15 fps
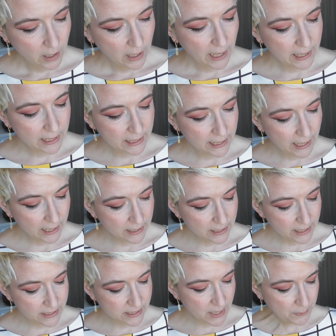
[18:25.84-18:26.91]
again,
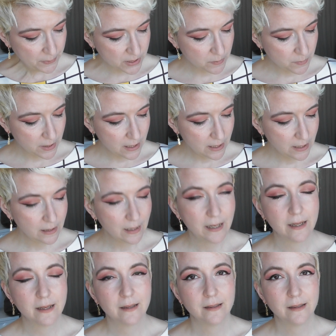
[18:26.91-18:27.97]
it seems to be
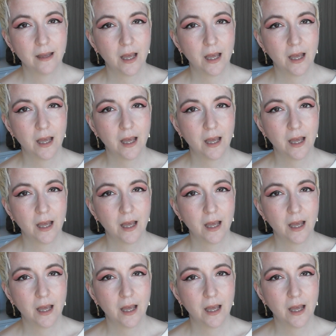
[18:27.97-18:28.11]
like